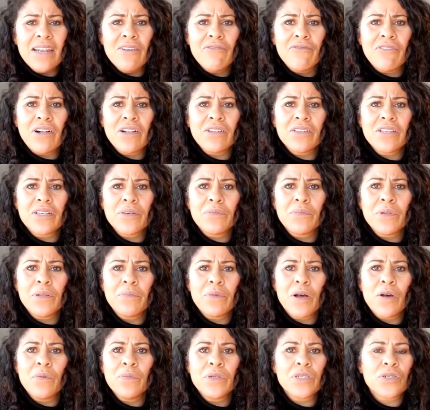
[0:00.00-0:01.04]
a vulnerable
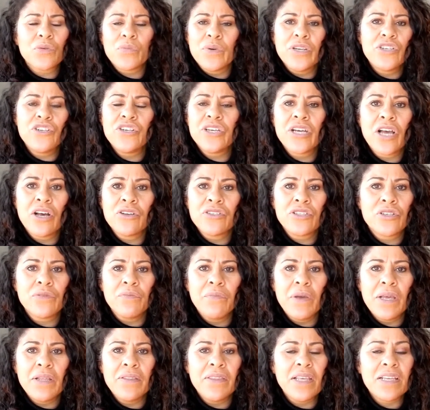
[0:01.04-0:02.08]
moment, or when she goes to
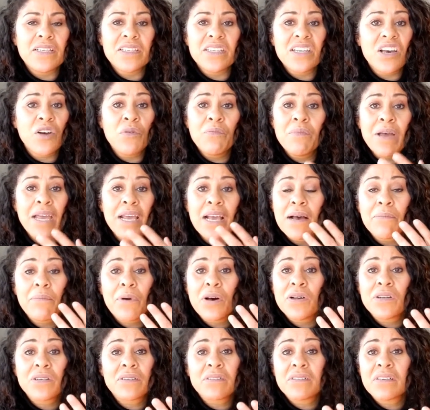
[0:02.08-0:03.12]
bed, there's no makeup
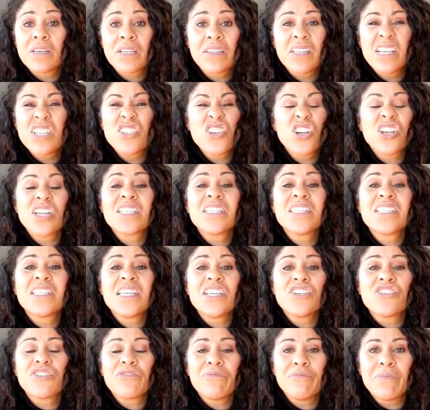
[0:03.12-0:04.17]
on. There's not a
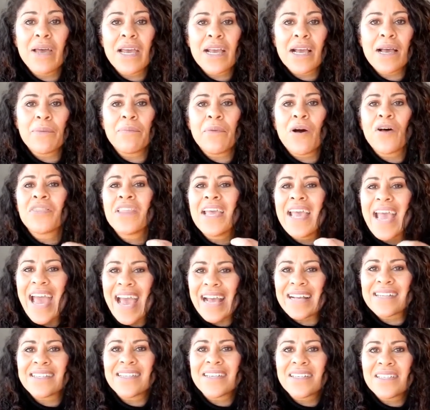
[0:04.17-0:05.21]
stitch of makeup on the
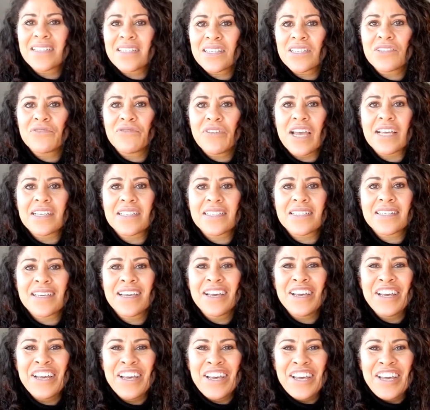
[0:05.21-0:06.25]
actress's face.
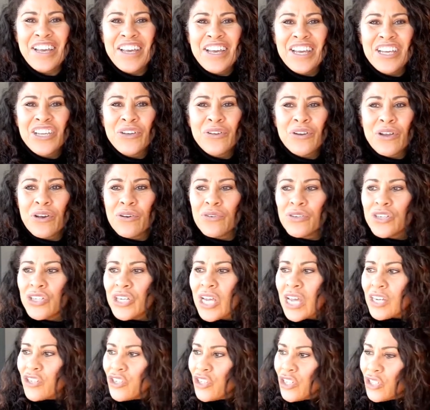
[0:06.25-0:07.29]

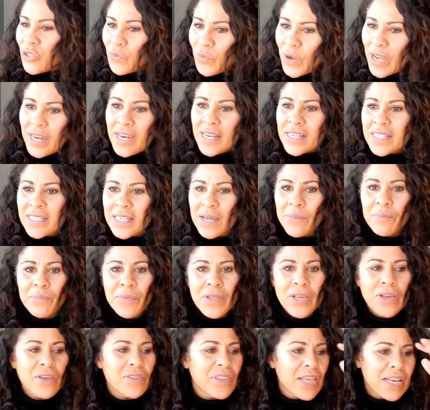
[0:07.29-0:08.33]
She's wearing
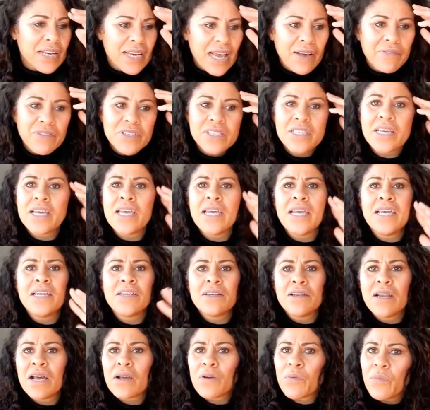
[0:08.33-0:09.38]
something that covers her head,
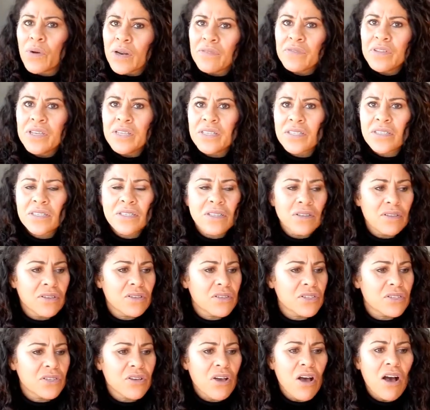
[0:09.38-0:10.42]
like one of these silk
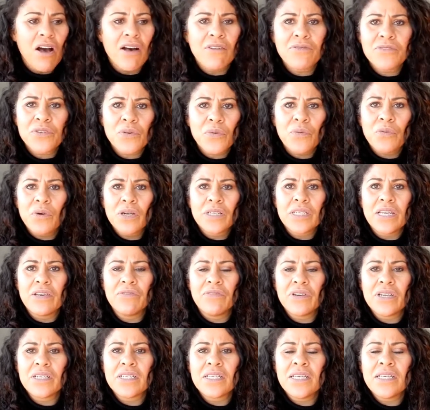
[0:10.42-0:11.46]
scarves or whatever
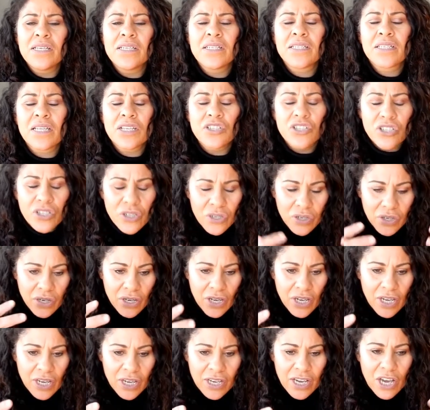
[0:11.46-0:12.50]
it is that she
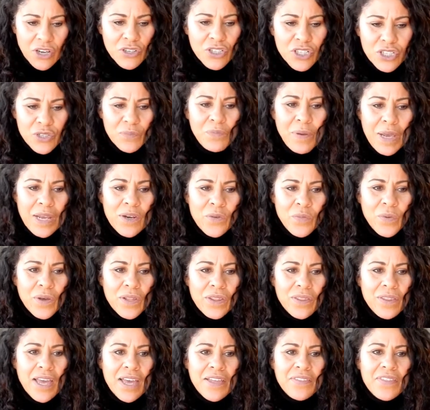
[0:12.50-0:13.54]
goes to bed
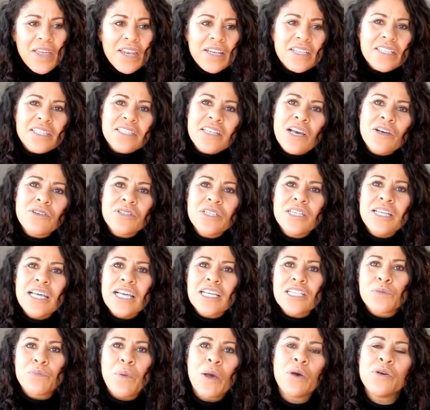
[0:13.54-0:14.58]
with. That is totally
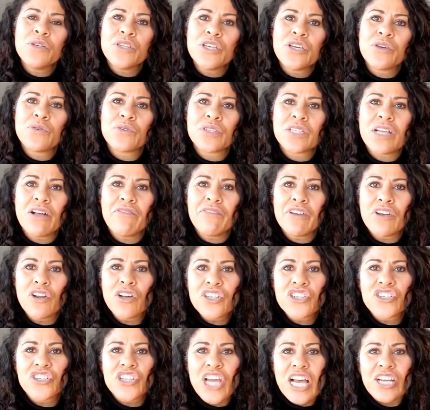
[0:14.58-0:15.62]
exposing yourself and
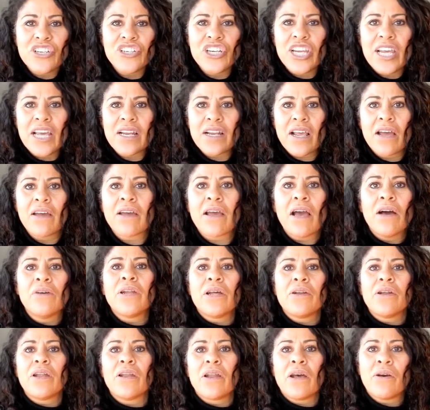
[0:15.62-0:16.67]
not judging and going, oh,
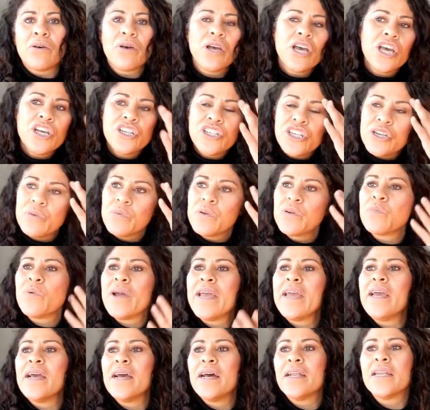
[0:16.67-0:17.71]
no. She wouldn't
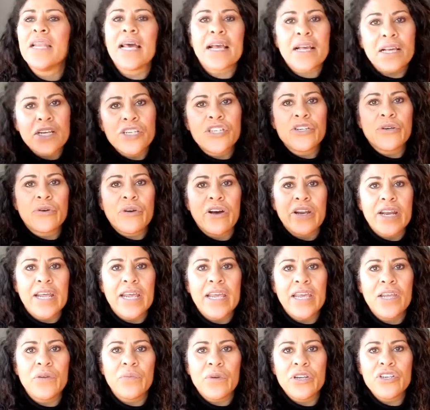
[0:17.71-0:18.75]
wear a doek on her
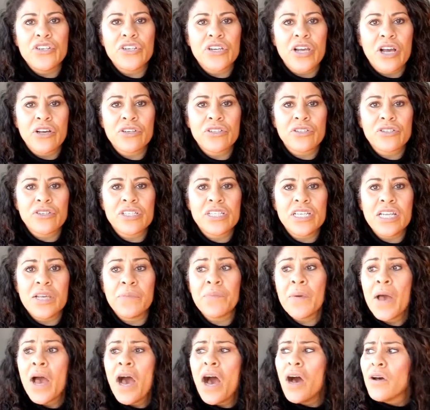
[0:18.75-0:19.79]
head when she goes to
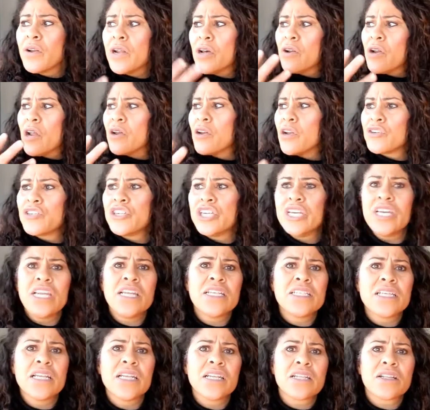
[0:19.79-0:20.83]
sleep. Oh, no. She
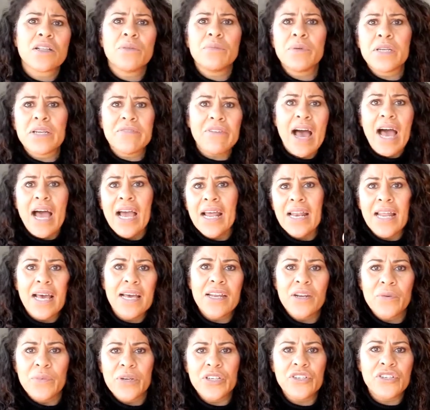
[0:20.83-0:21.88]
needs a little bit of
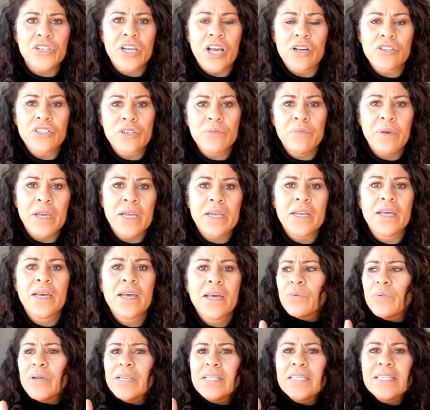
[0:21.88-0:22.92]
eyeliner when she goes to bed.
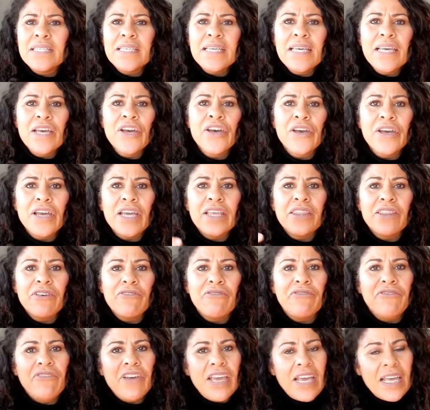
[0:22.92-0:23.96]
So we see her in the
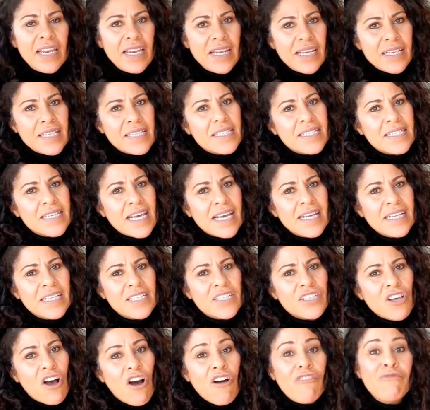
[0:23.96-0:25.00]
various
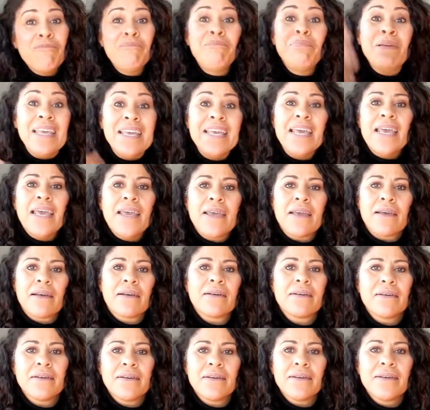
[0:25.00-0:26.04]
states of
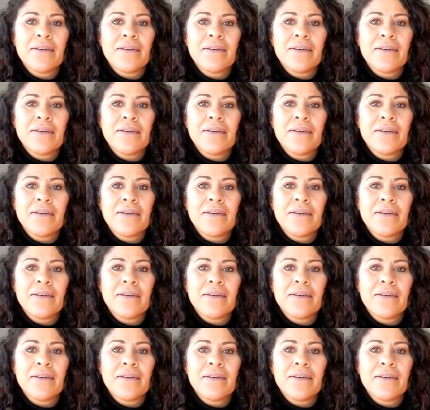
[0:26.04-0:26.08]
being.